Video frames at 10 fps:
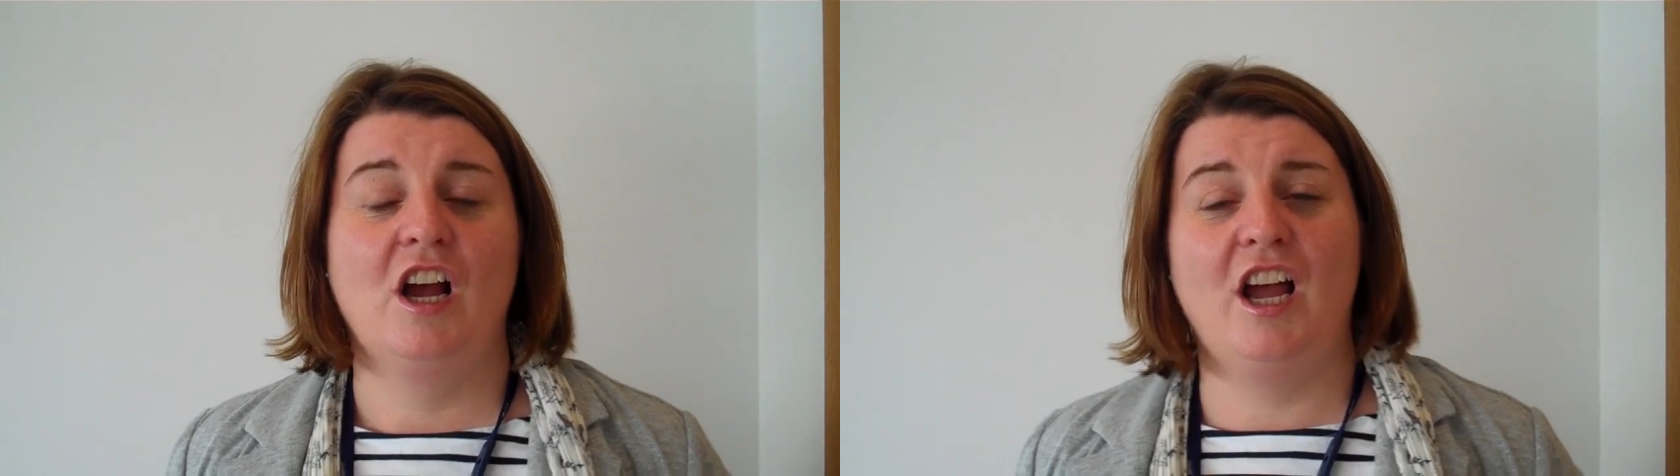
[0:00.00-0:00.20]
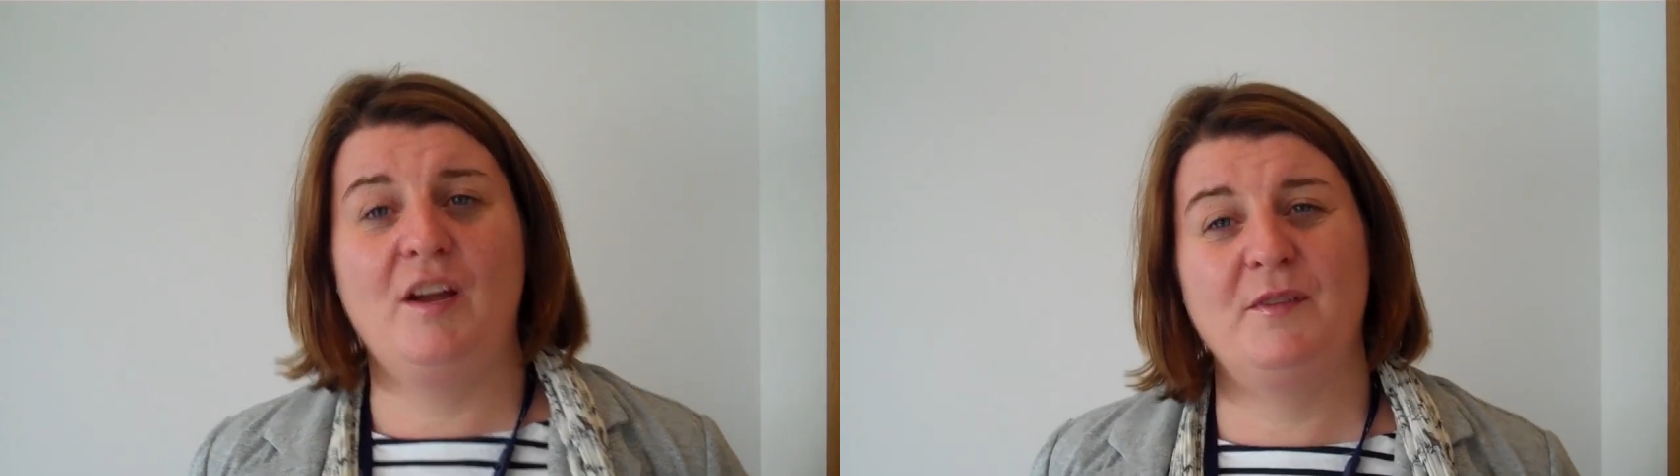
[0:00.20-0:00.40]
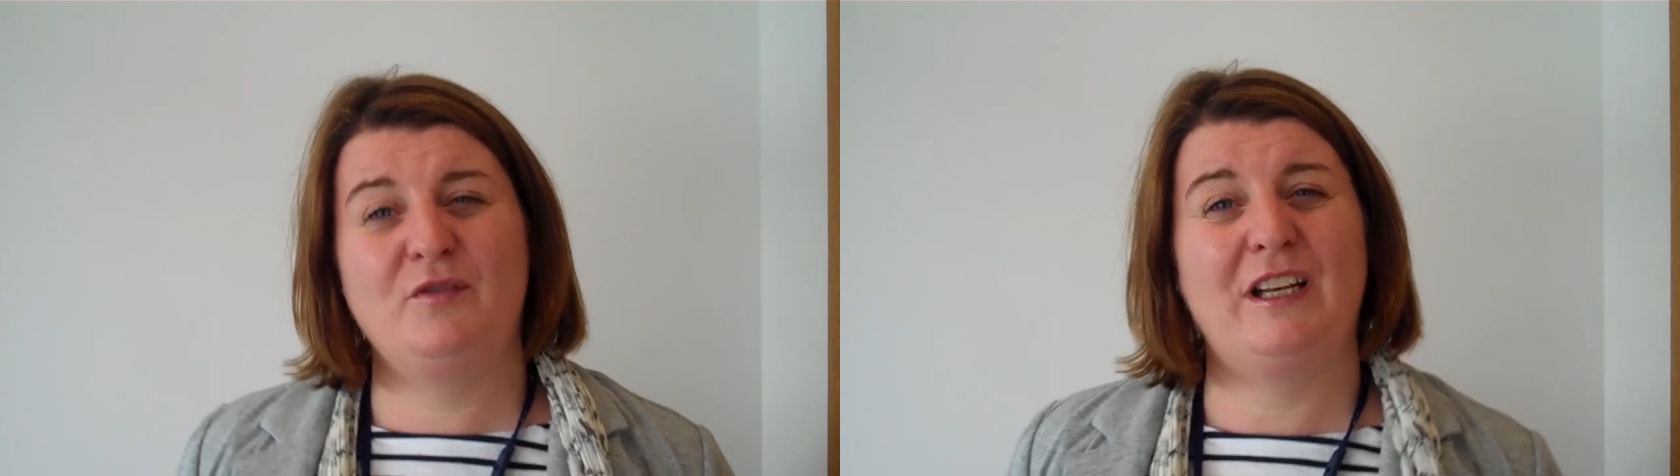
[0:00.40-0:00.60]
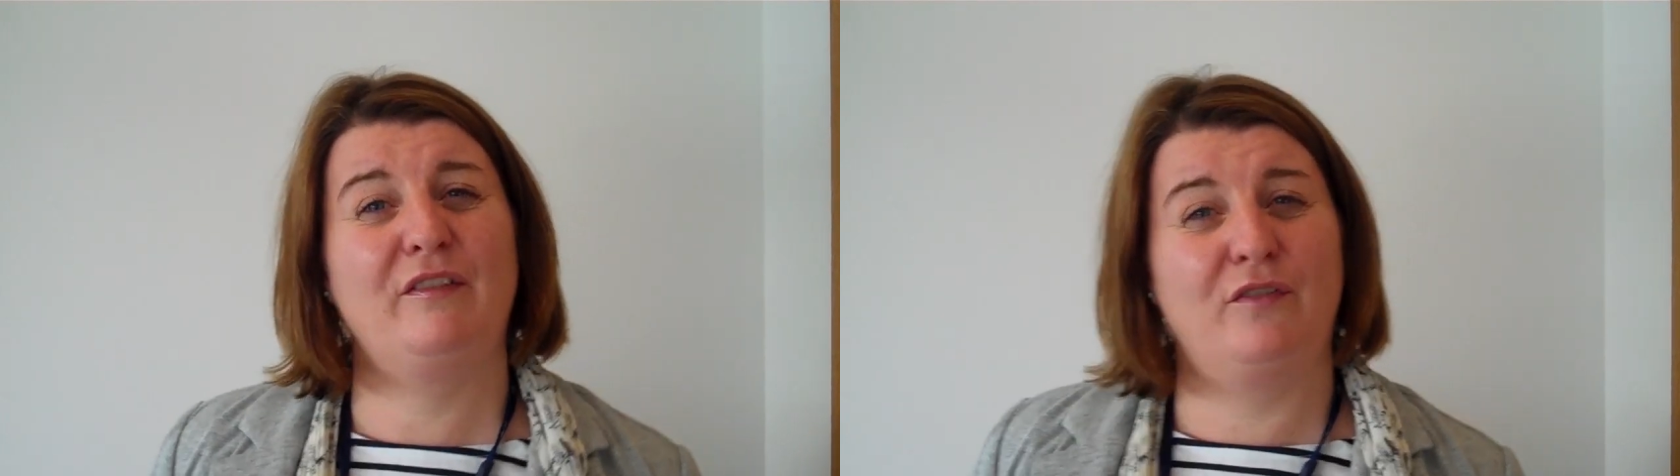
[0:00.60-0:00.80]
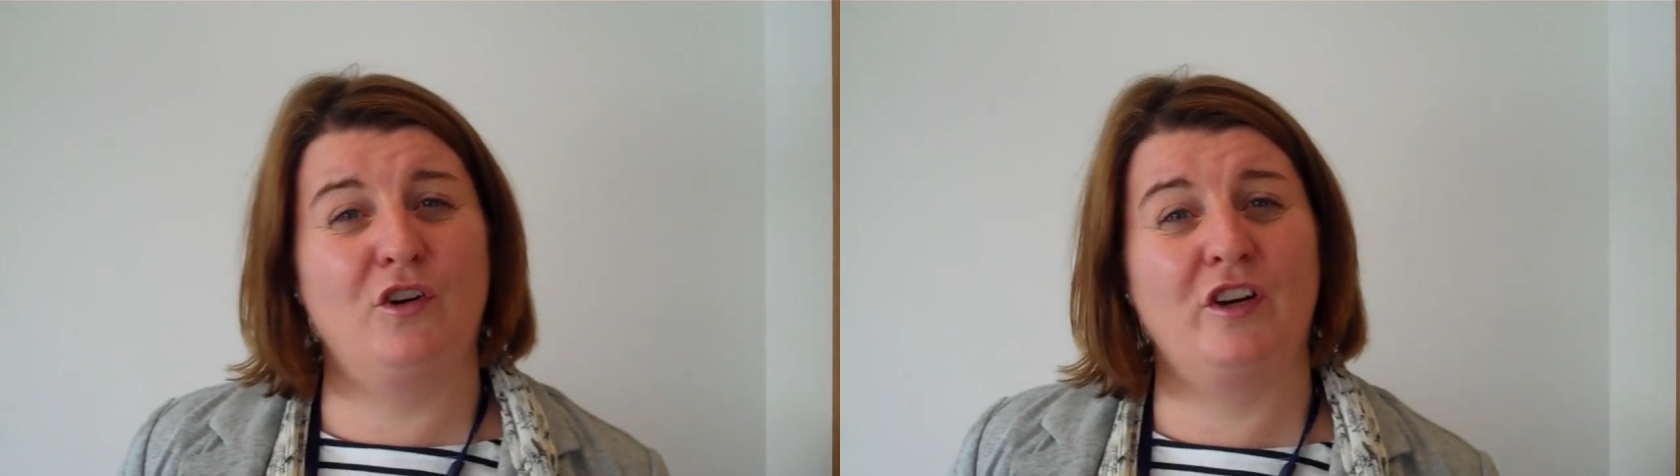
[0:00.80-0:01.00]
There's really
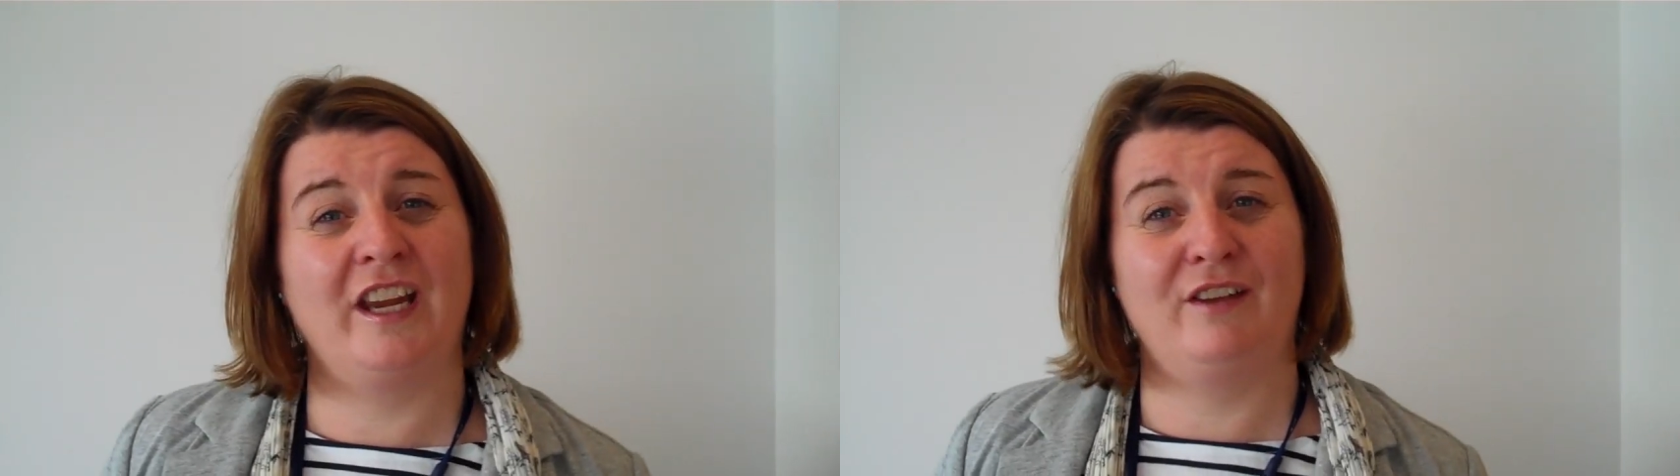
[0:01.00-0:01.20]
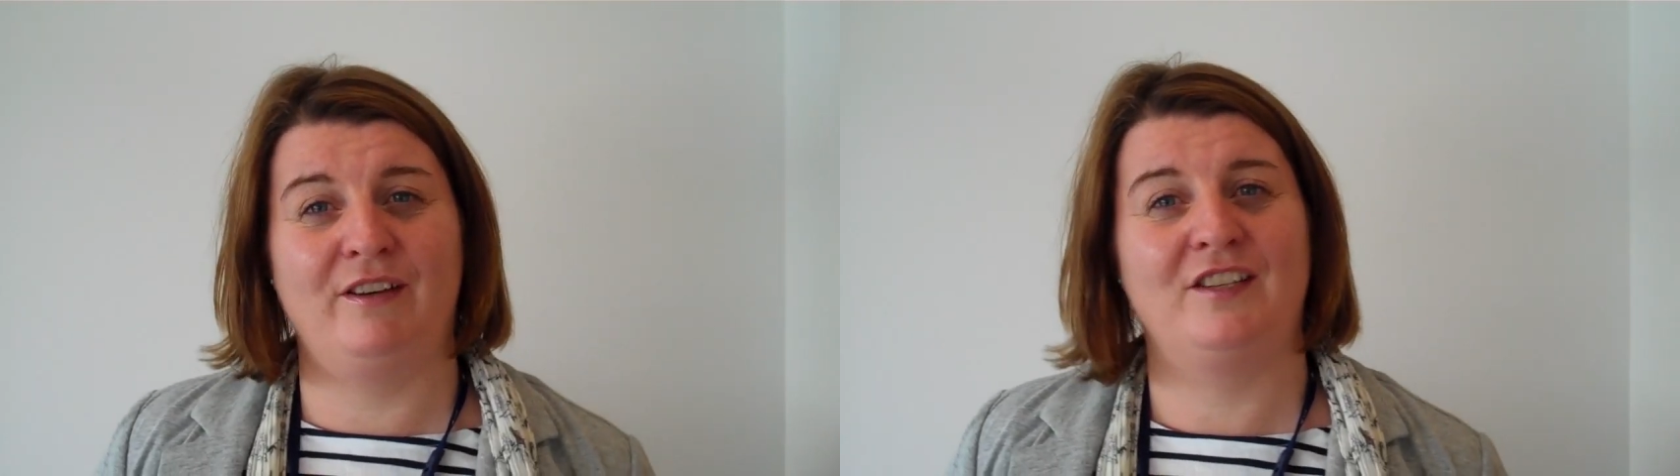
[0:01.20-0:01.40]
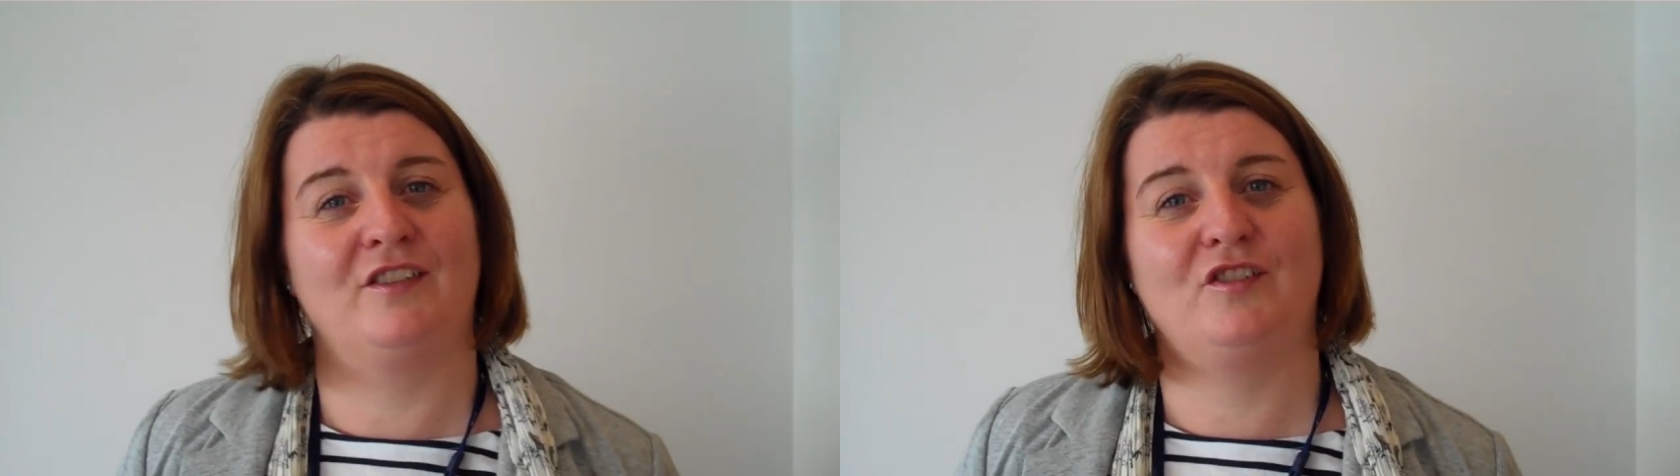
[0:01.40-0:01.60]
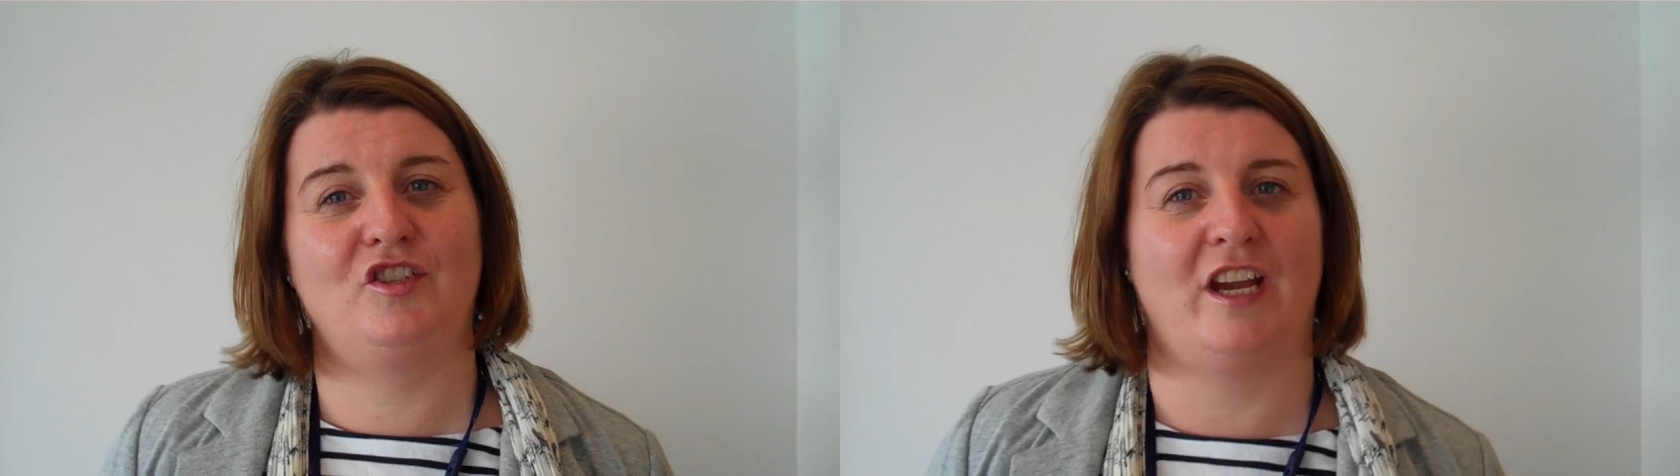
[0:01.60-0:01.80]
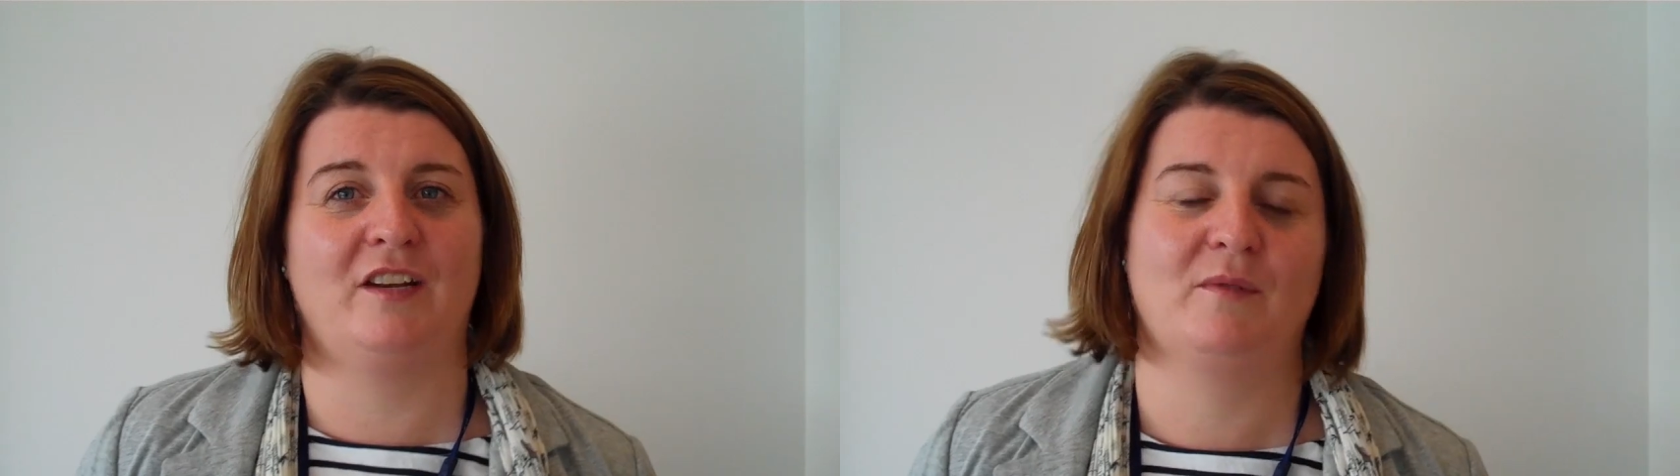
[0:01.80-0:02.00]
four key reasons, Jane,